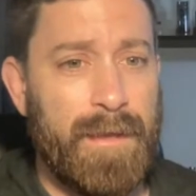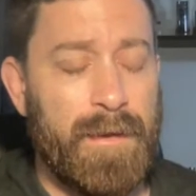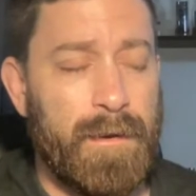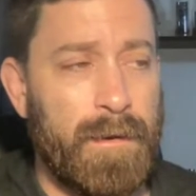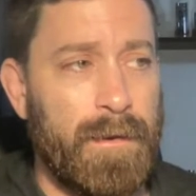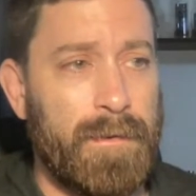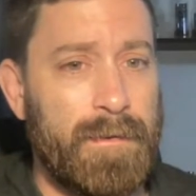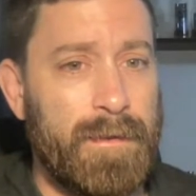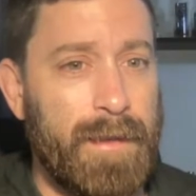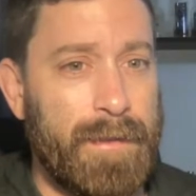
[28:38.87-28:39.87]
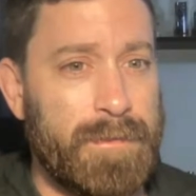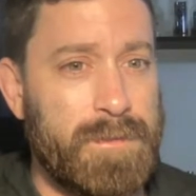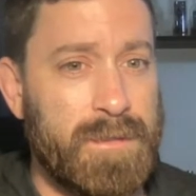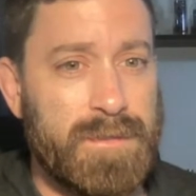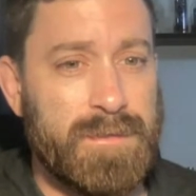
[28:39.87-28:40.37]
And
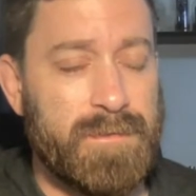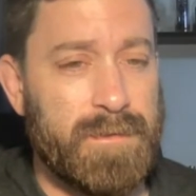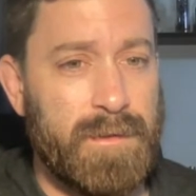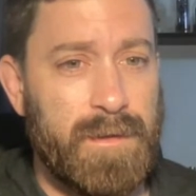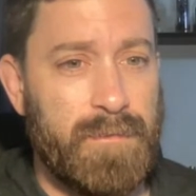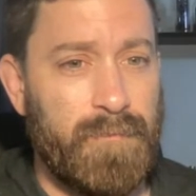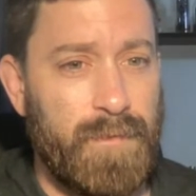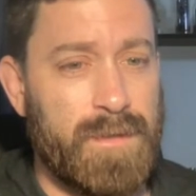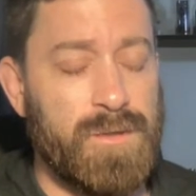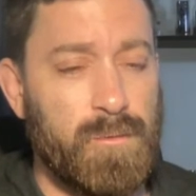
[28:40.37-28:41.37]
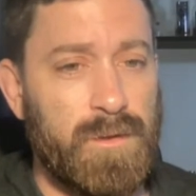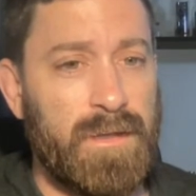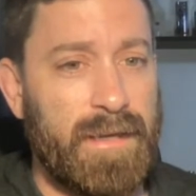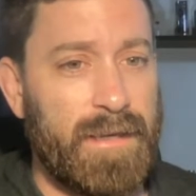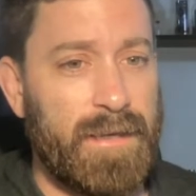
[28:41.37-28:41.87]
just
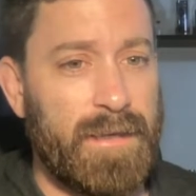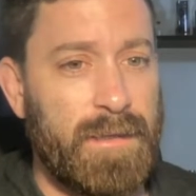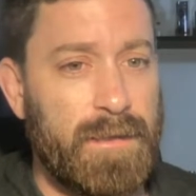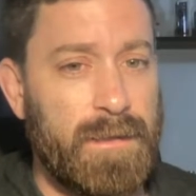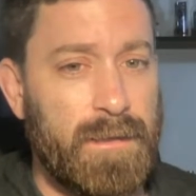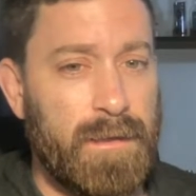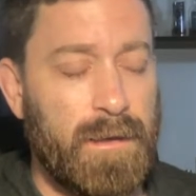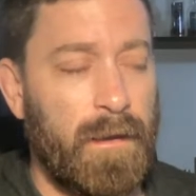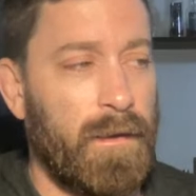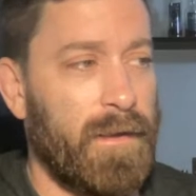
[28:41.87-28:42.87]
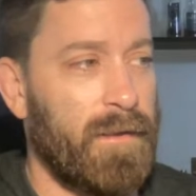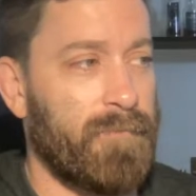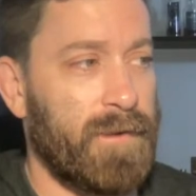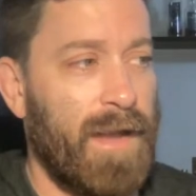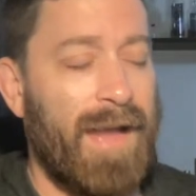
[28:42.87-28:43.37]
visually, if
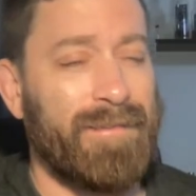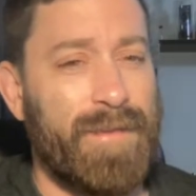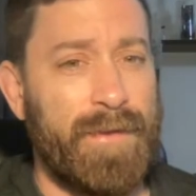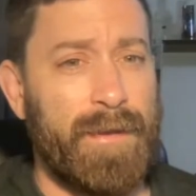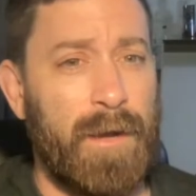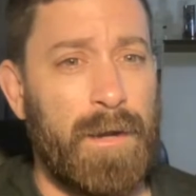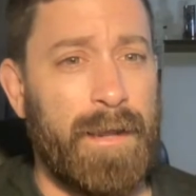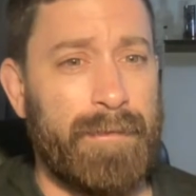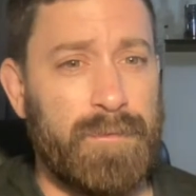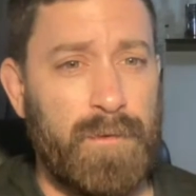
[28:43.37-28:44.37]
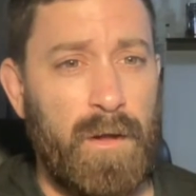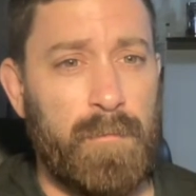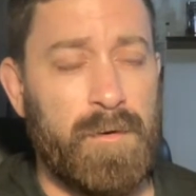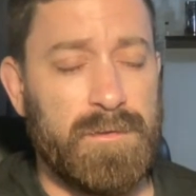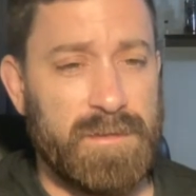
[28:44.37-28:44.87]
a guy's taking unanswered
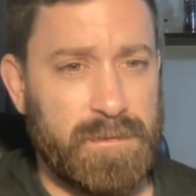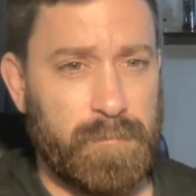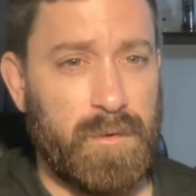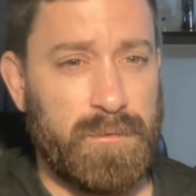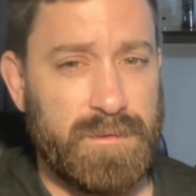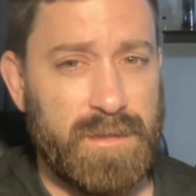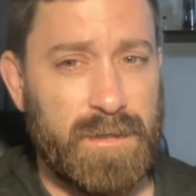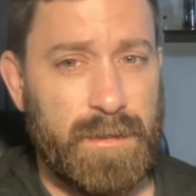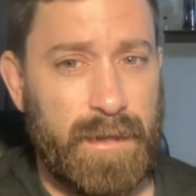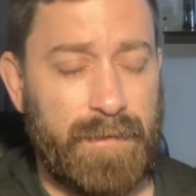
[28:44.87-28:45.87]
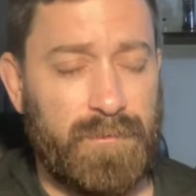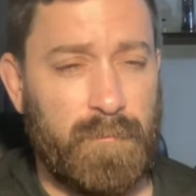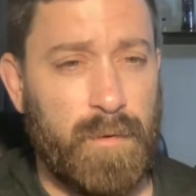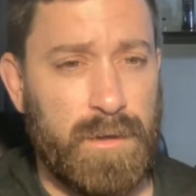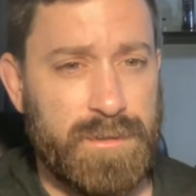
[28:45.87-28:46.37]
elbows as opposed to unanswered
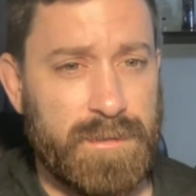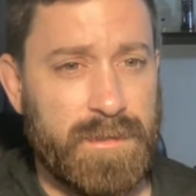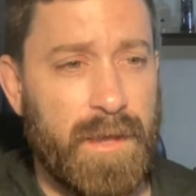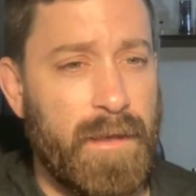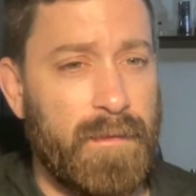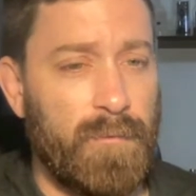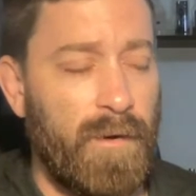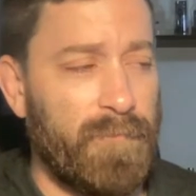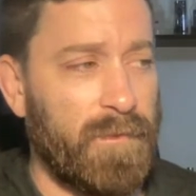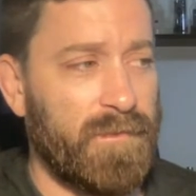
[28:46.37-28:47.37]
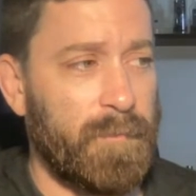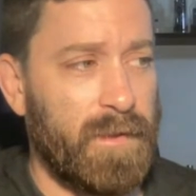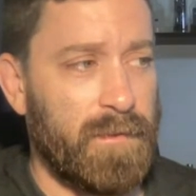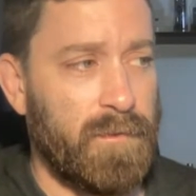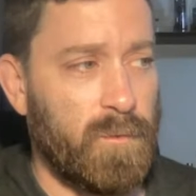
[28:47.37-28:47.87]
punches, the referee's going to be
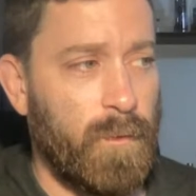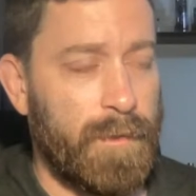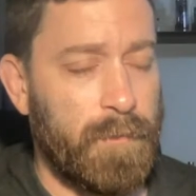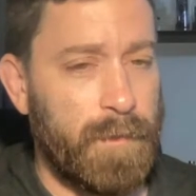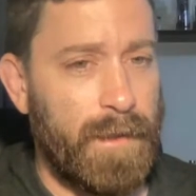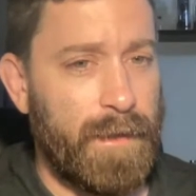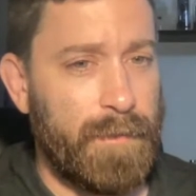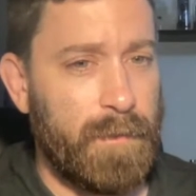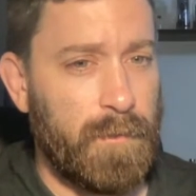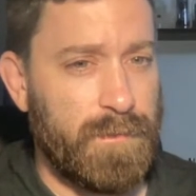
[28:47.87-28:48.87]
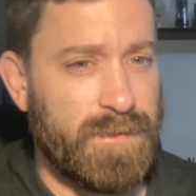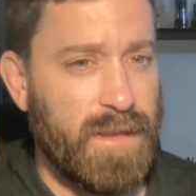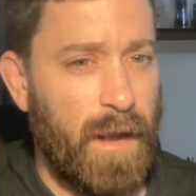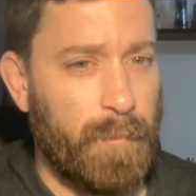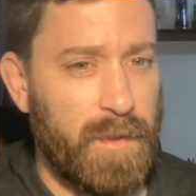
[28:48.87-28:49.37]
a little quicker to get in there and
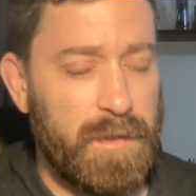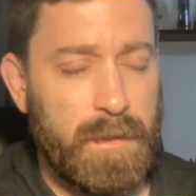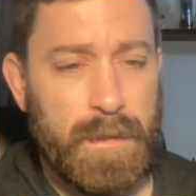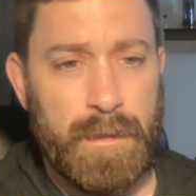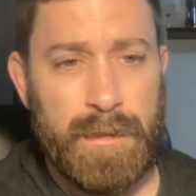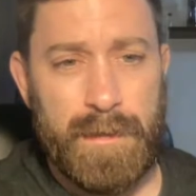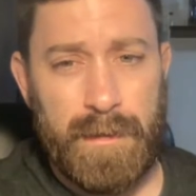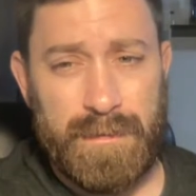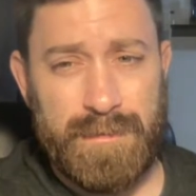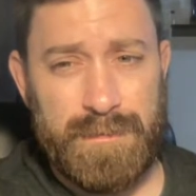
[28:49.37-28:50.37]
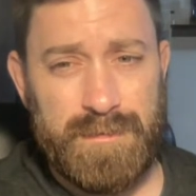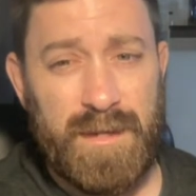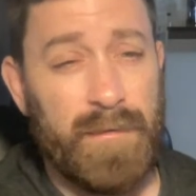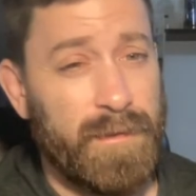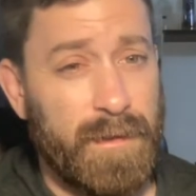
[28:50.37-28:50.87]
stop it, because there's
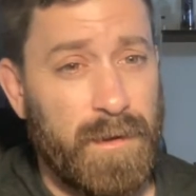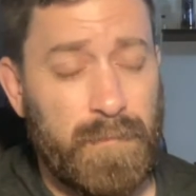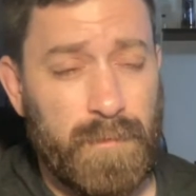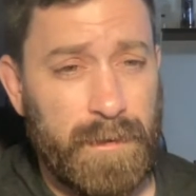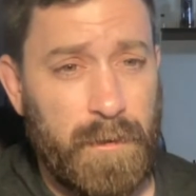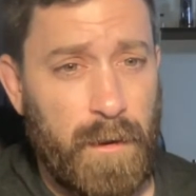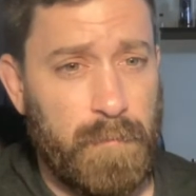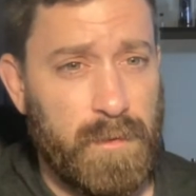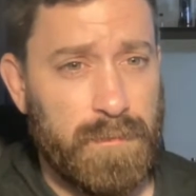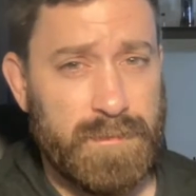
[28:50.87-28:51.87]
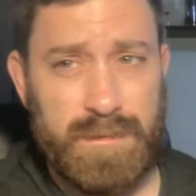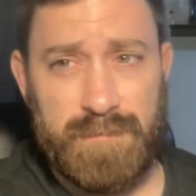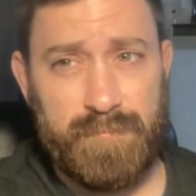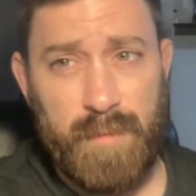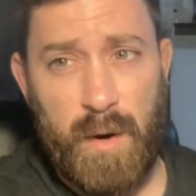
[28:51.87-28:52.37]
nothing covering your elbow. It's
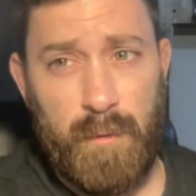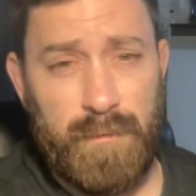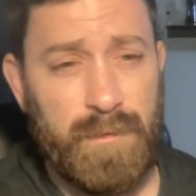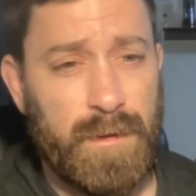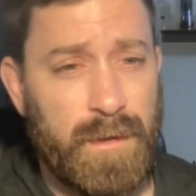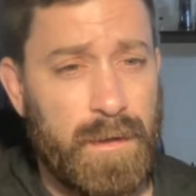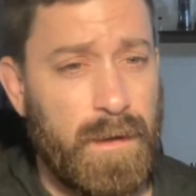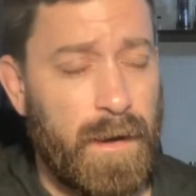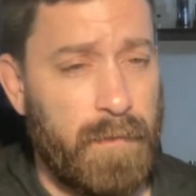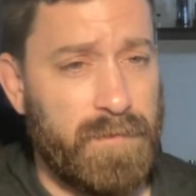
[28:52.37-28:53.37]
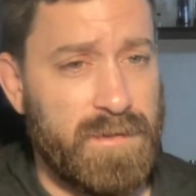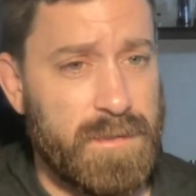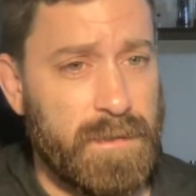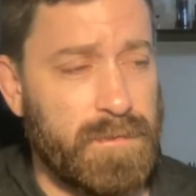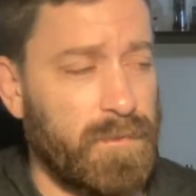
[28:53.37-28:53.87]
just bone,
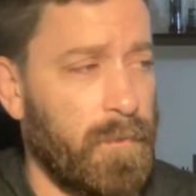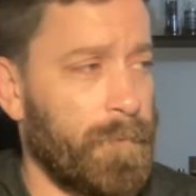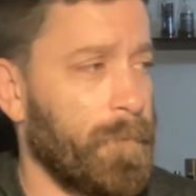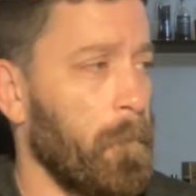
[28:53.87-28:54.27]
obviously. So